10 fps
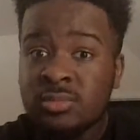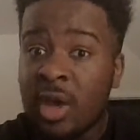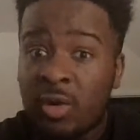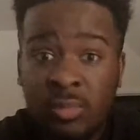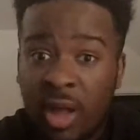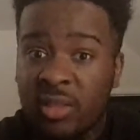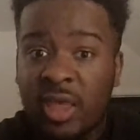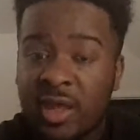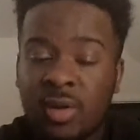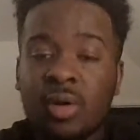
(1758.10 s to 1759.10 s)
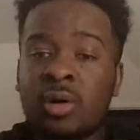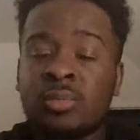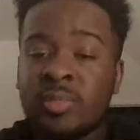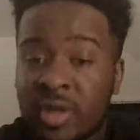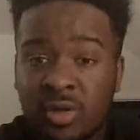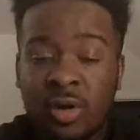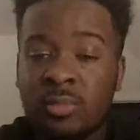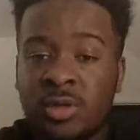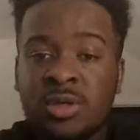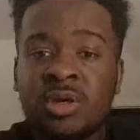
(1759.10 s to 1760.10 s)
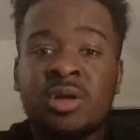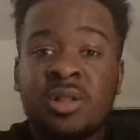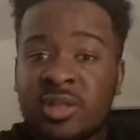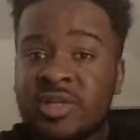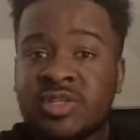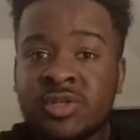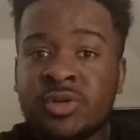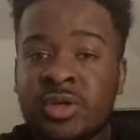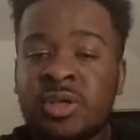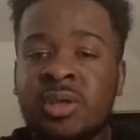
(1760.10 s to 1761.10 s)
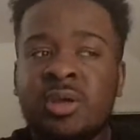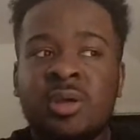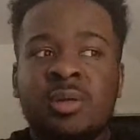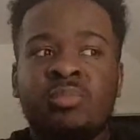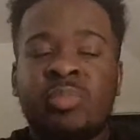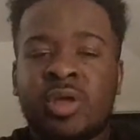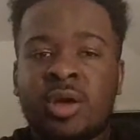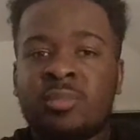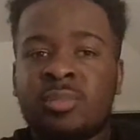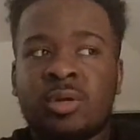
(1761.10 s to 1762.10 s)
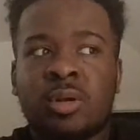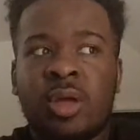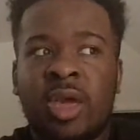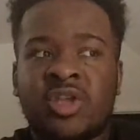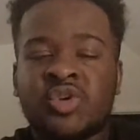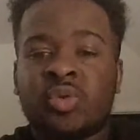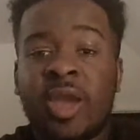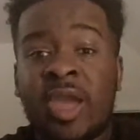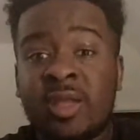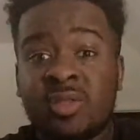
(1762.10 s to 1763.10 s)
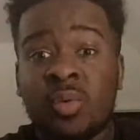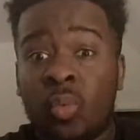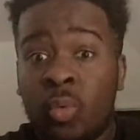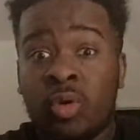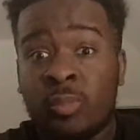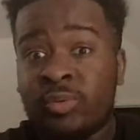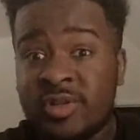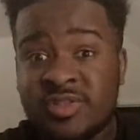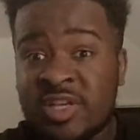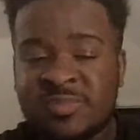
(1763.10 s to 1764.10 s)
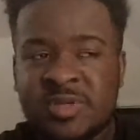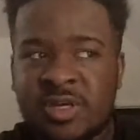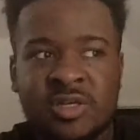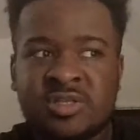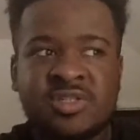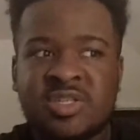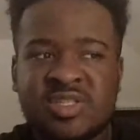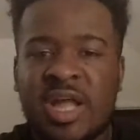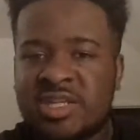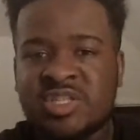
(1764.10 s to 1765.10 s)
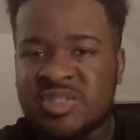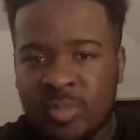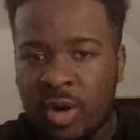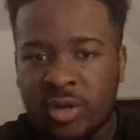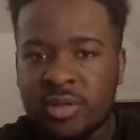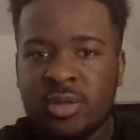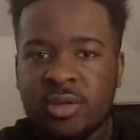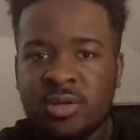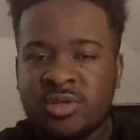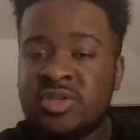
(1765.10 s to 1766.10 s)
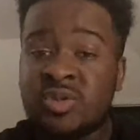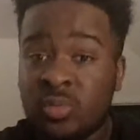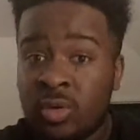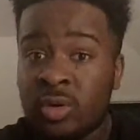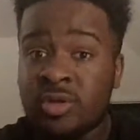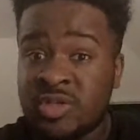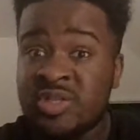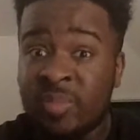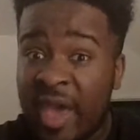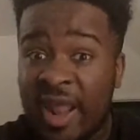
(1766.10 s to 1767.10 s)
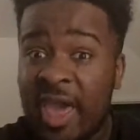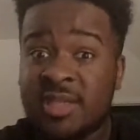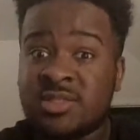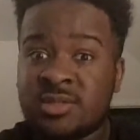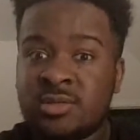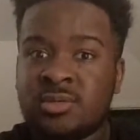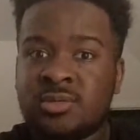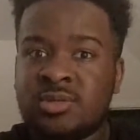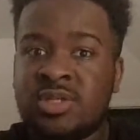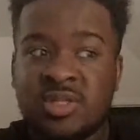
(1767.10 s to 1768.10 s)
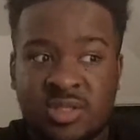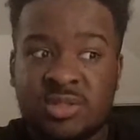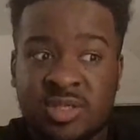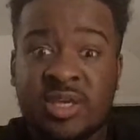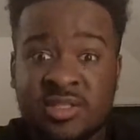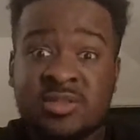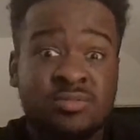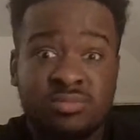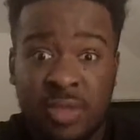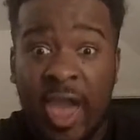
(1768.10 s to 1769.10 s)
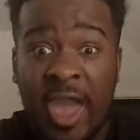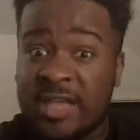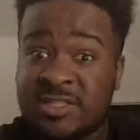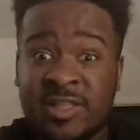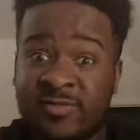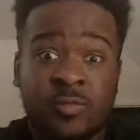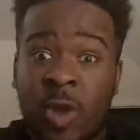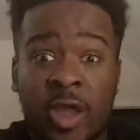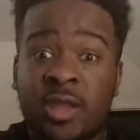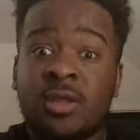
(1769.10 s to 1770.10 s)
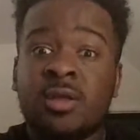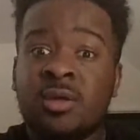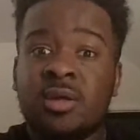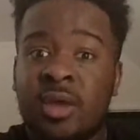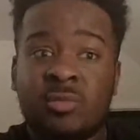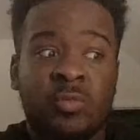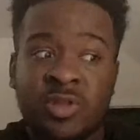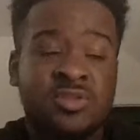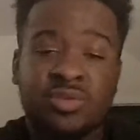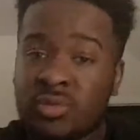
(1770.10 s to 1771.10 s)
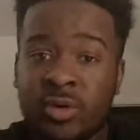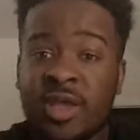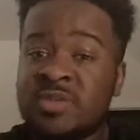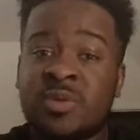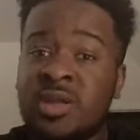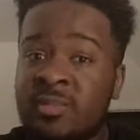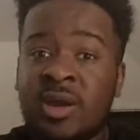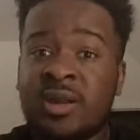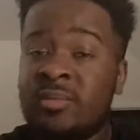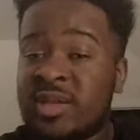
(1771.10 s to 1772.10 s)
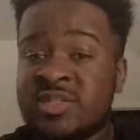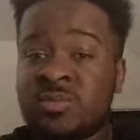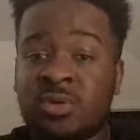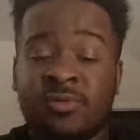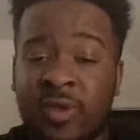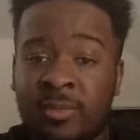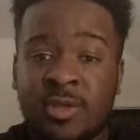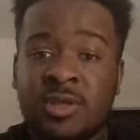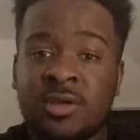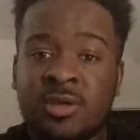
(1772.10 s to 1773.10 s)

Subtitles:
I don't mind that at all. Be in a coma. Let Shuri become a trained warrior princess because she's not just smart. She's a warrior. She's a badass. She kicks ass left and right and willing to throw hands with anybody that messes with her family.